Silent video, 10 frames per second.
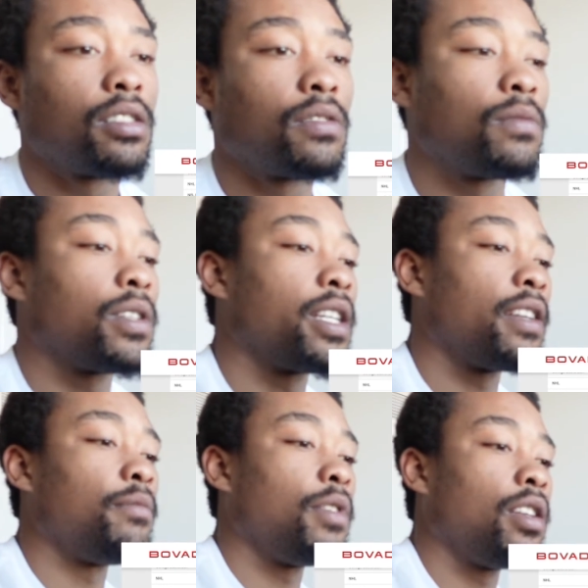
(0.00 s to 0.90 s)
will
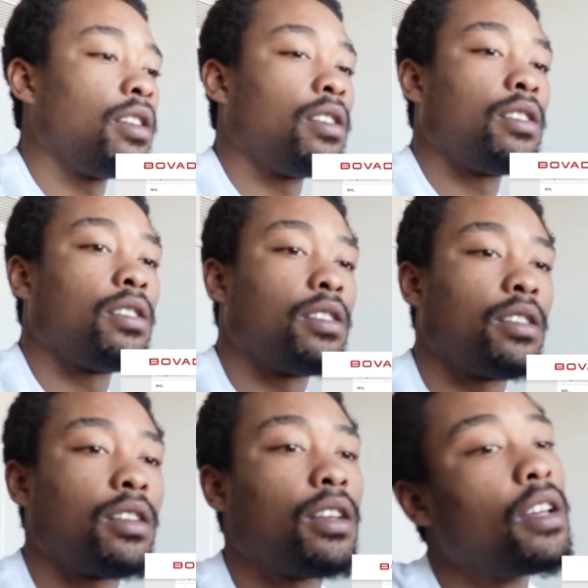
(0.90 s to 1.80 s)
give me
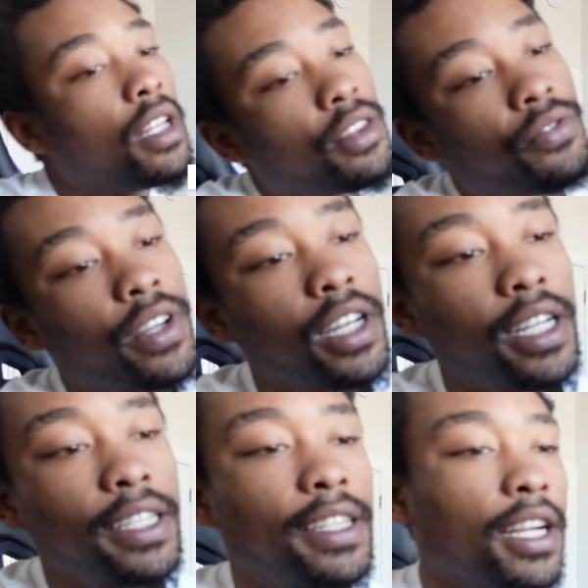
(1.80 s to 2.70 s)

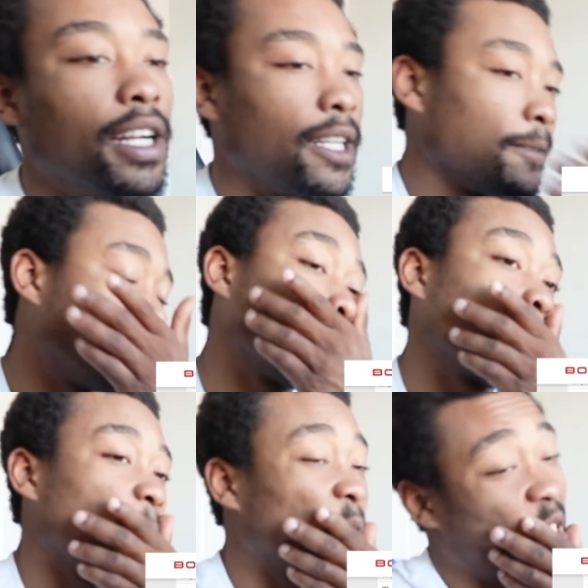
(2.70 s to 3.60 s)
$330.
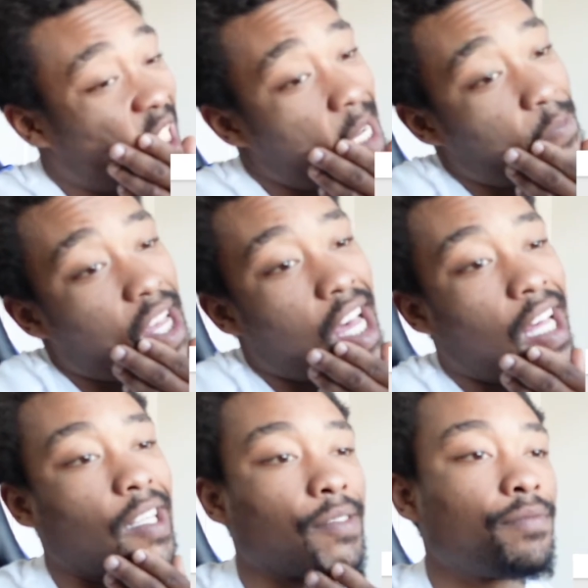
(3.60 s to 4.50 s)
It's not
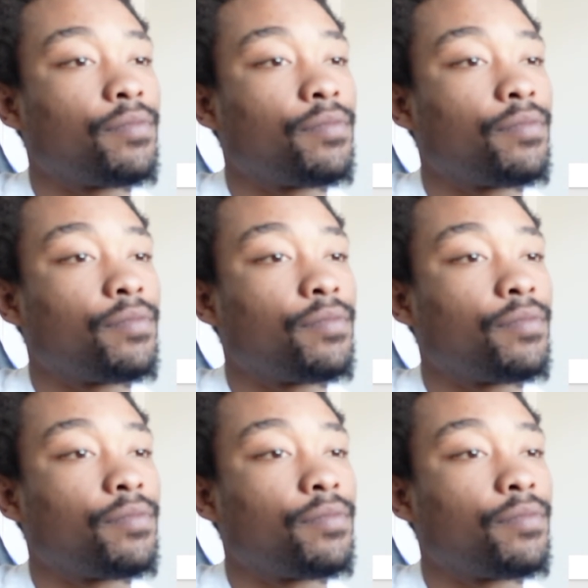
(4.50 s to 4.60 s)
bad.